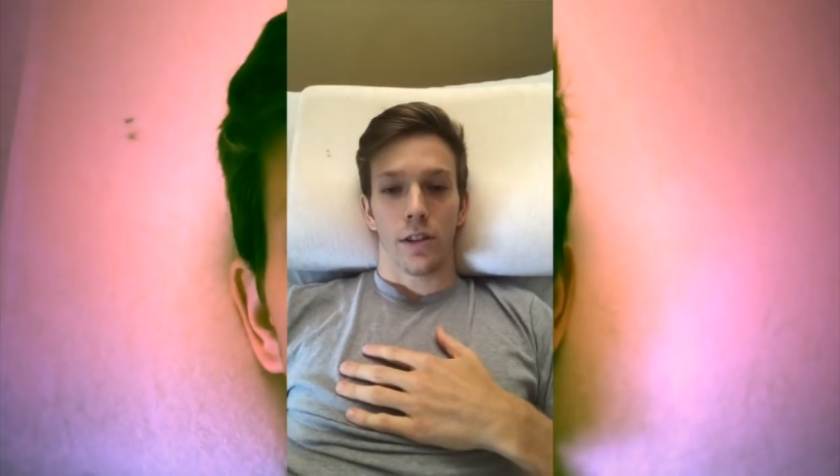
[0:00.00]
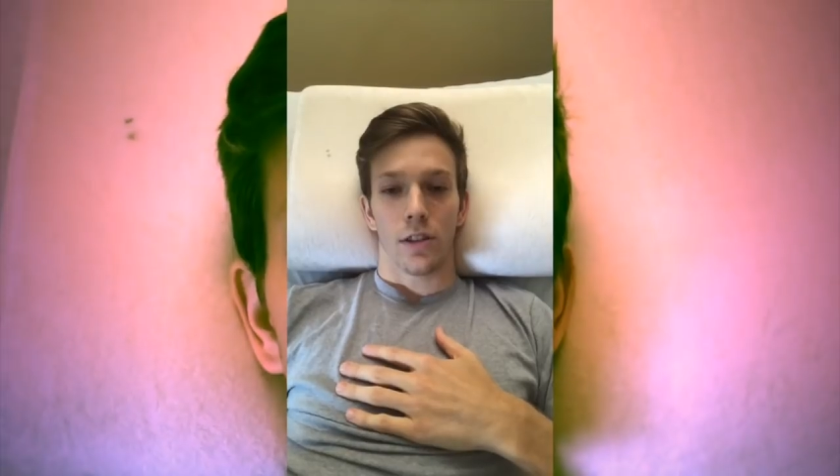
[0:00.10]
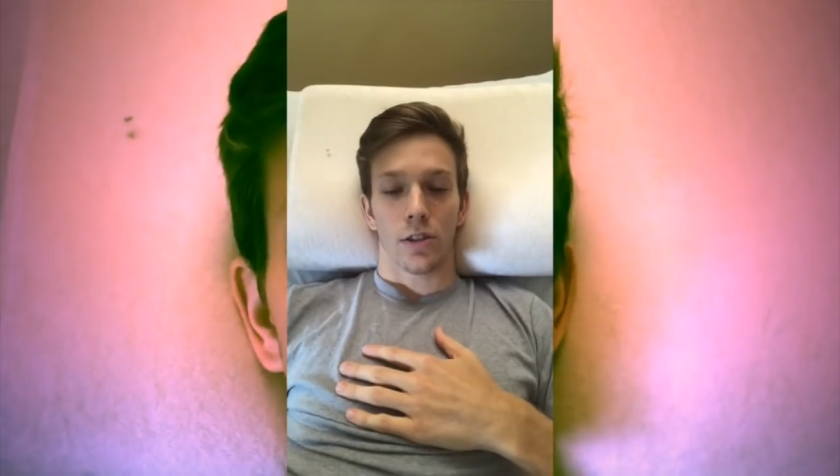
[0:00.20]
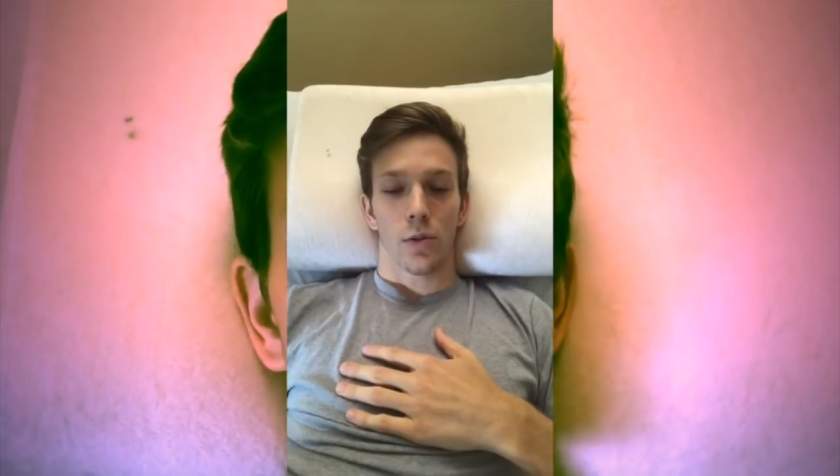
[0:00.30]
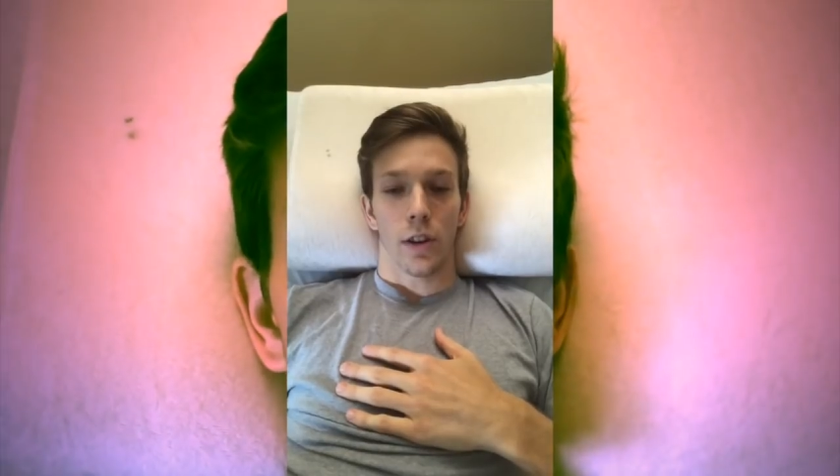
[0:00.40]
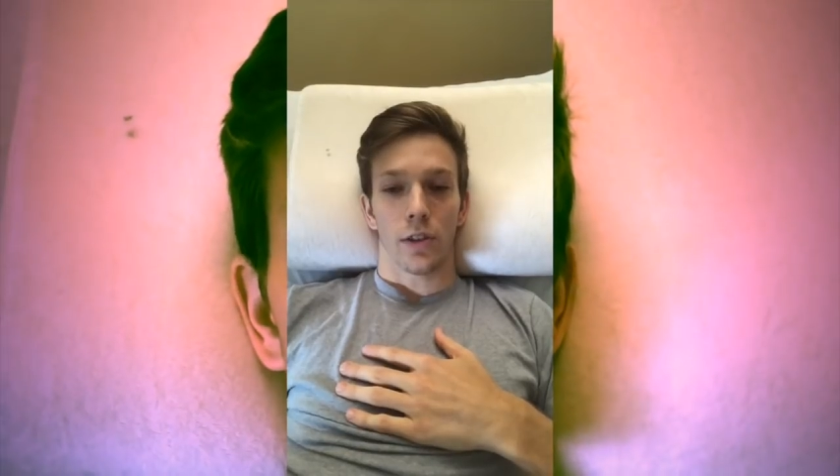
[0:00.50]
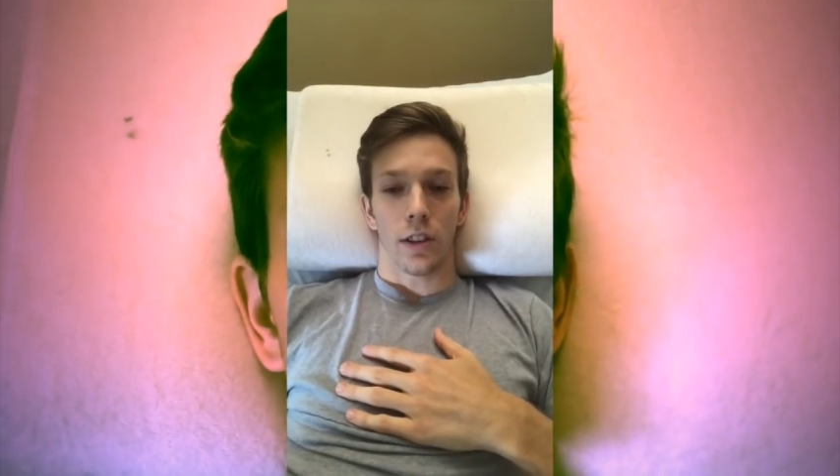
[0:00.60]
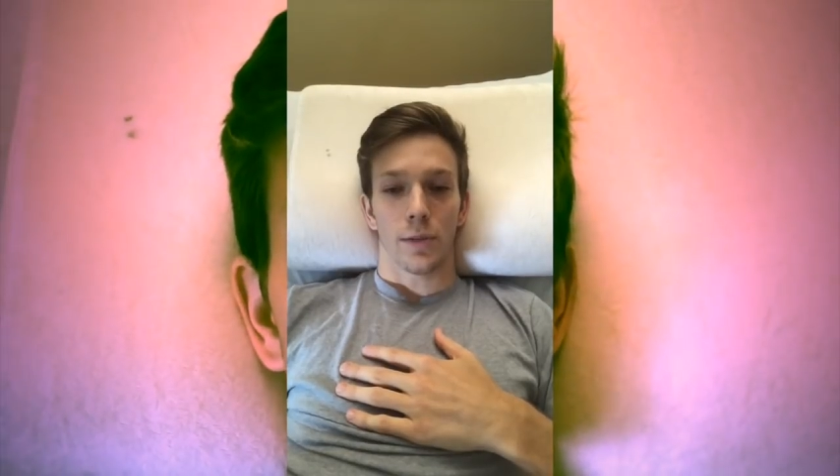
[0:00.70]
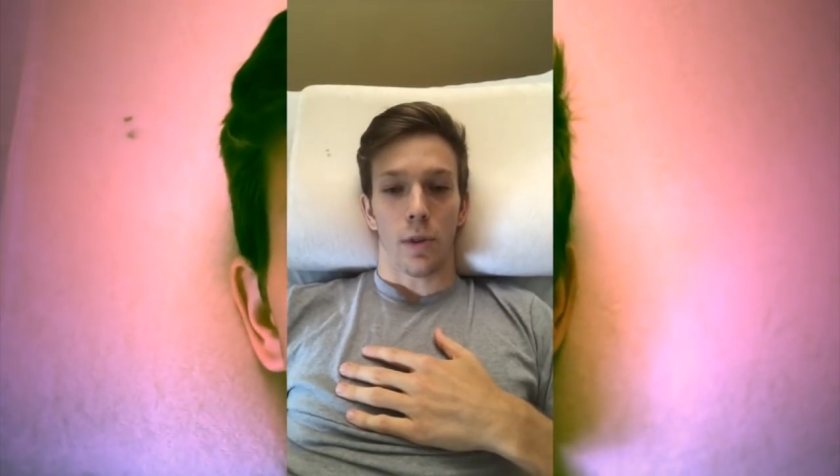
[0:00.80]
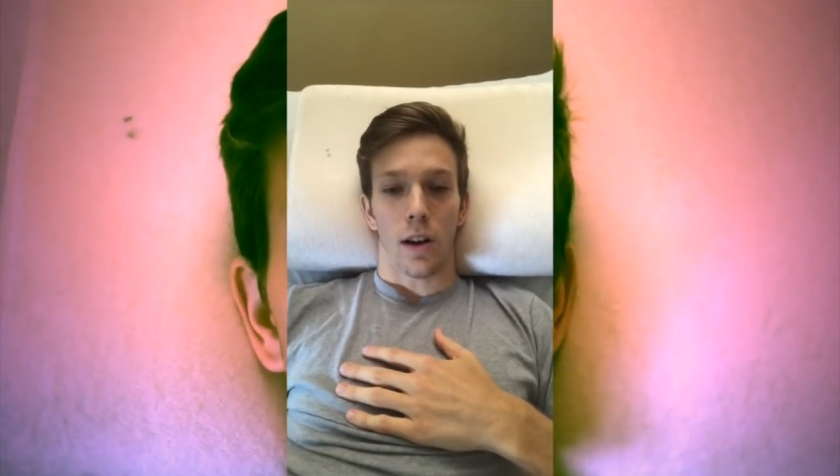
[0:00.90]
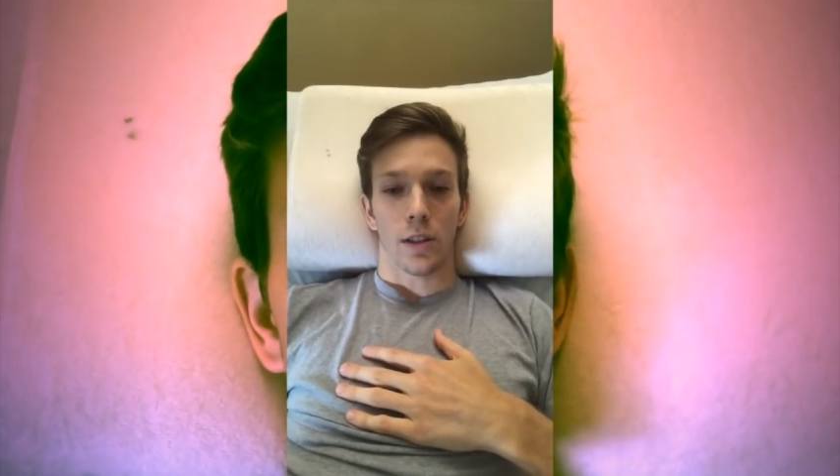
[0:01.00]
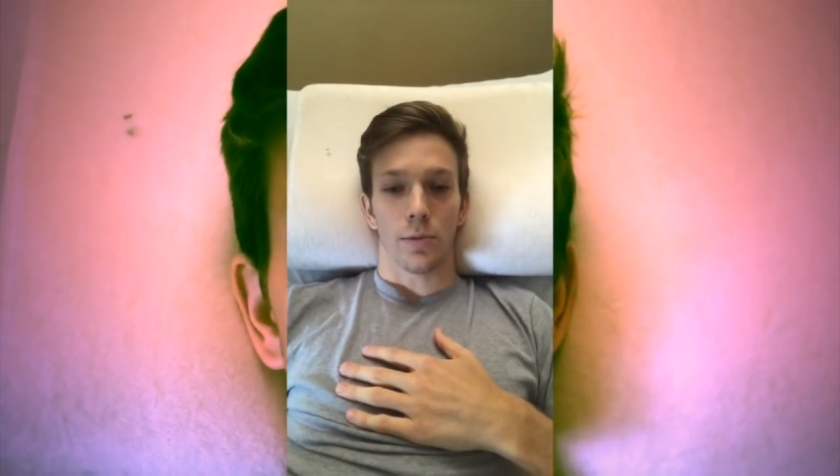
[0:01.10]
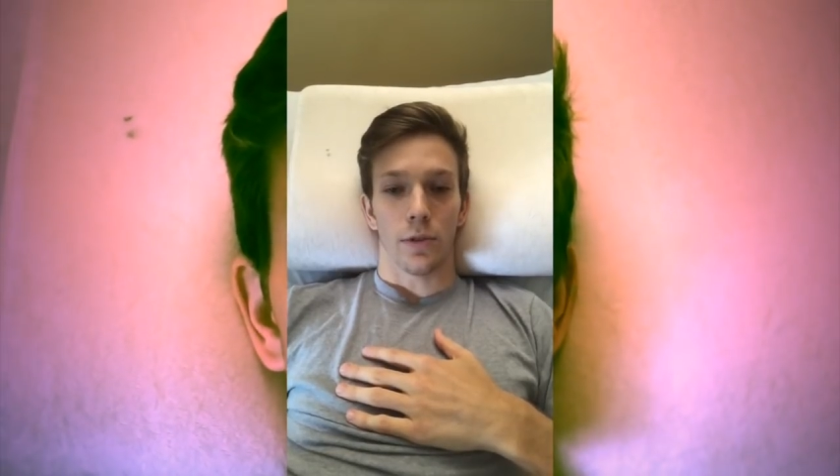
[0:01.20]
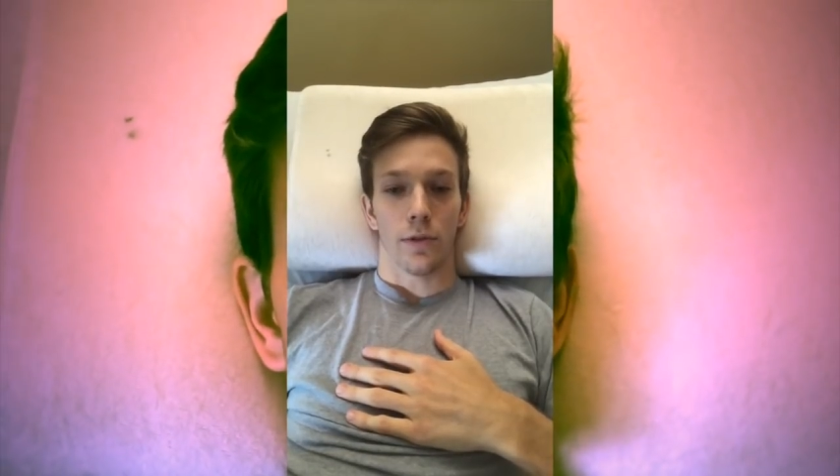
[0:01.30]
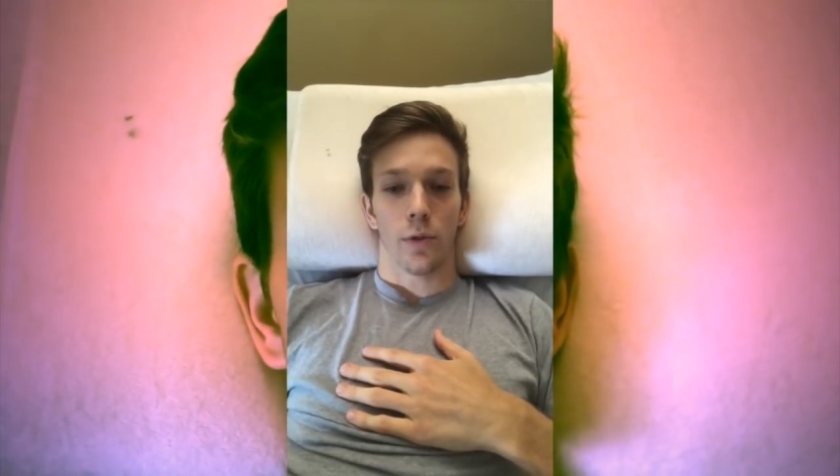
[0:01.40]
there as quickly as
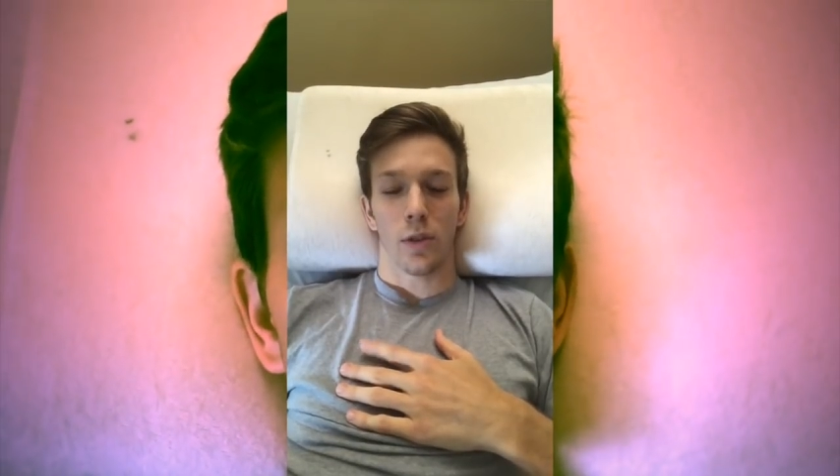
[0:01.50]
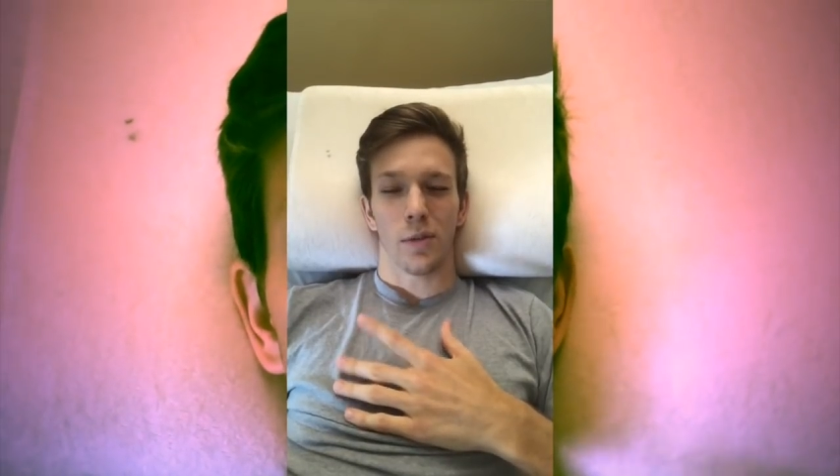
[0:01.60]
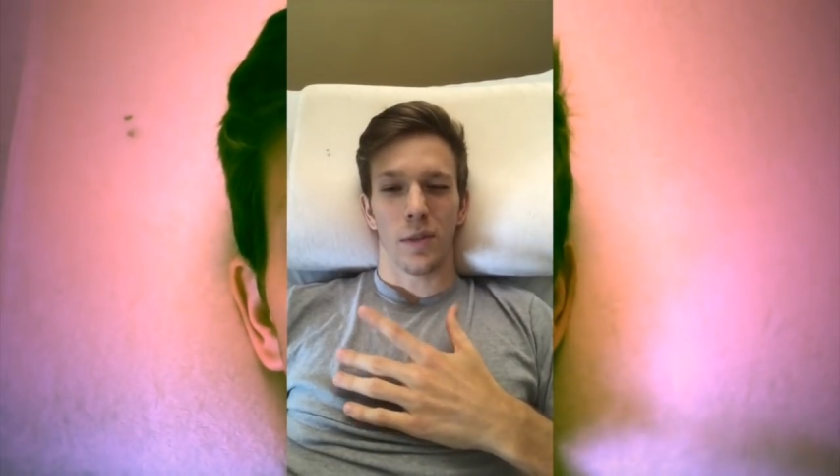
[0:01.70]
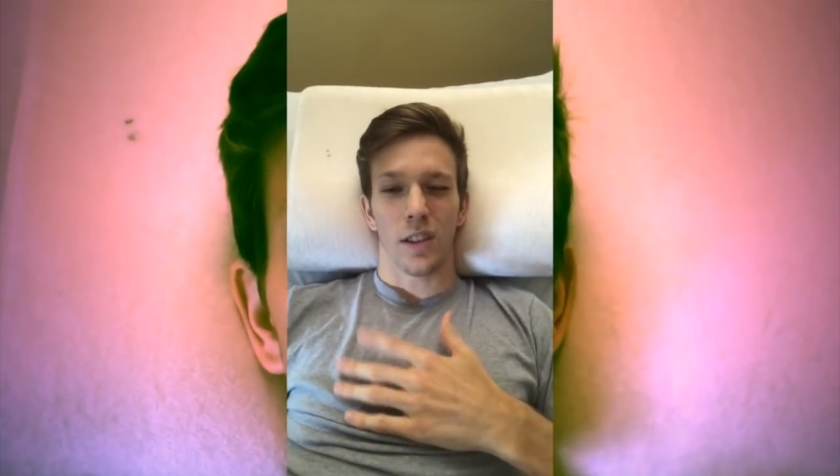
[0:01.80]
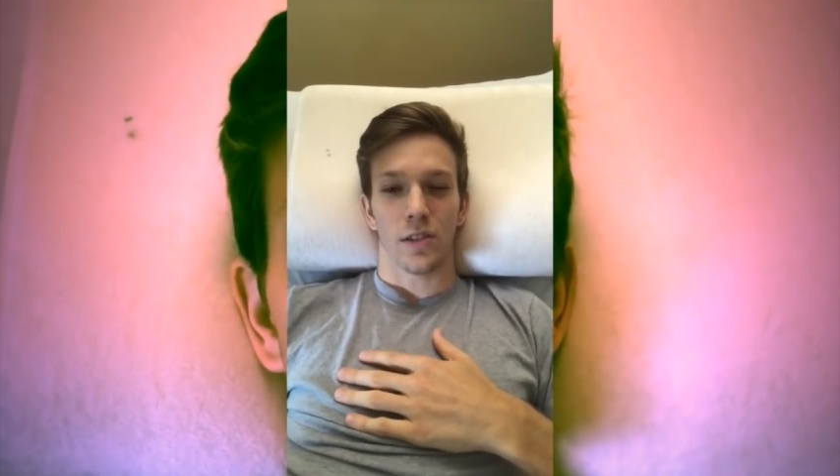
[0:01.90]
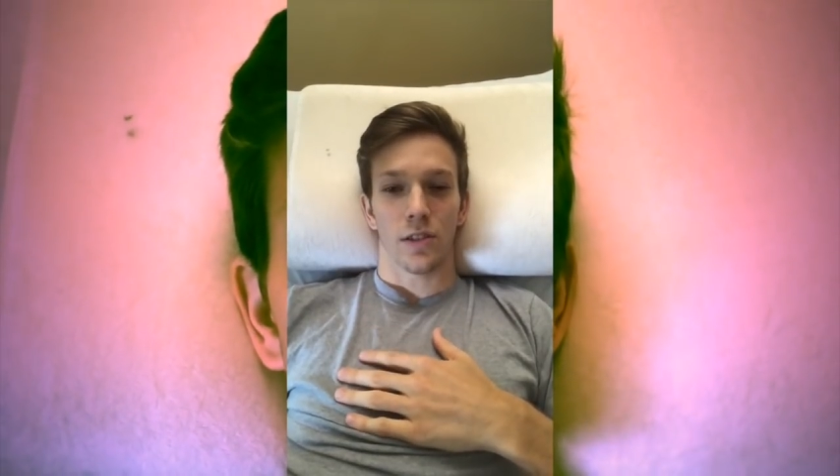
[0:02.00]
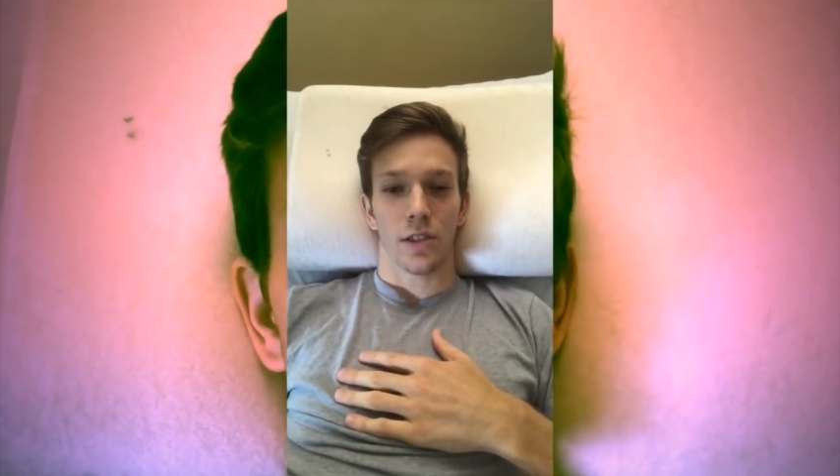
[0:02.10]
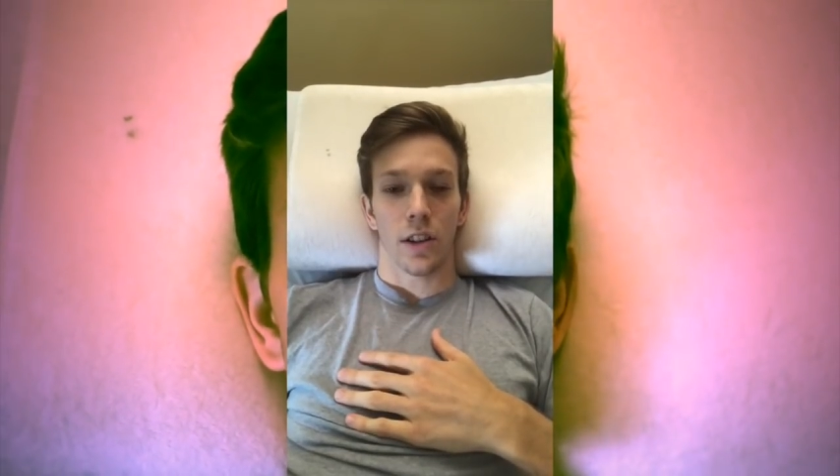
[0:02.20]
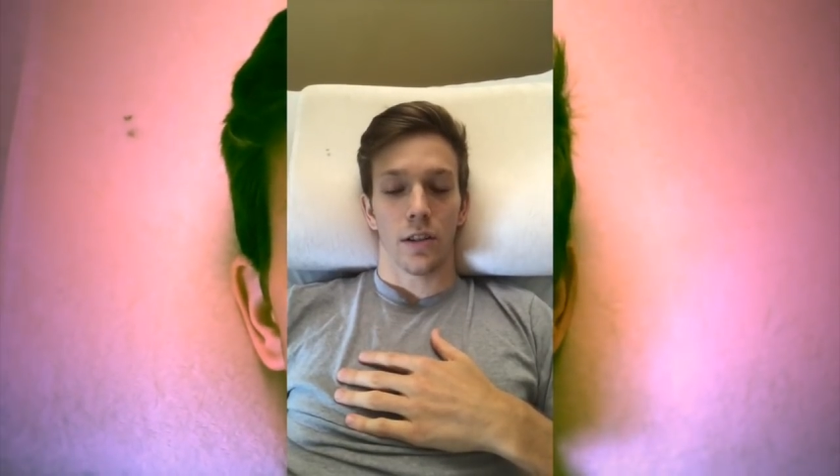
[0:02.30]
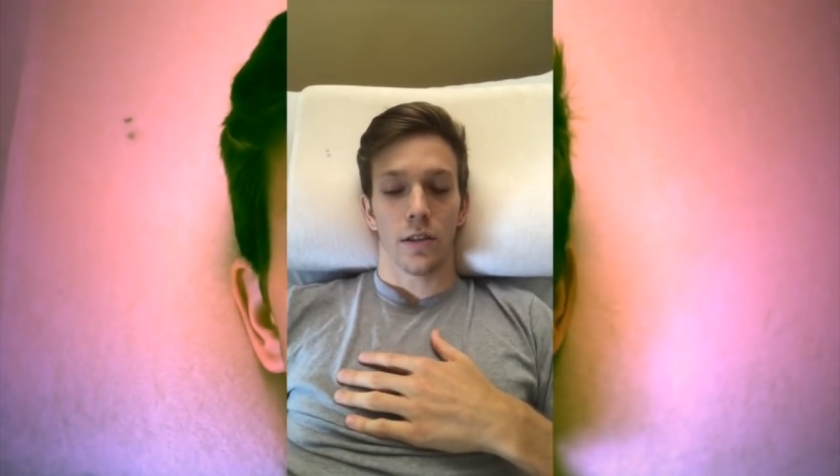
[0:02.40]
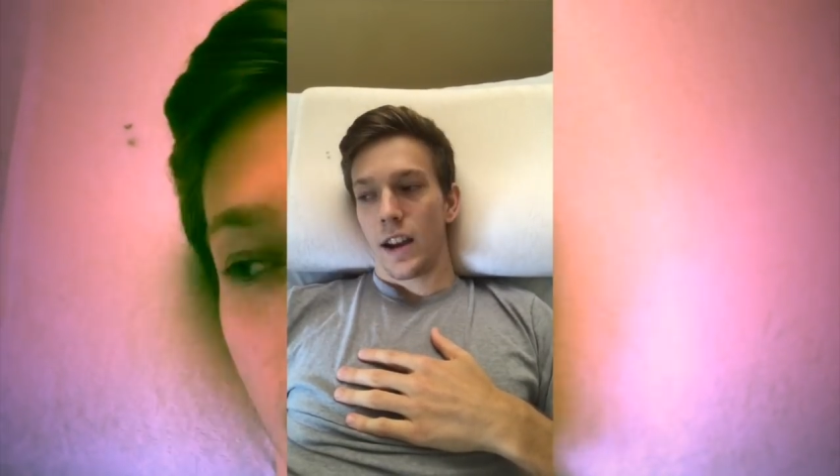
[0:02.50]
possible, 40 minutes or so.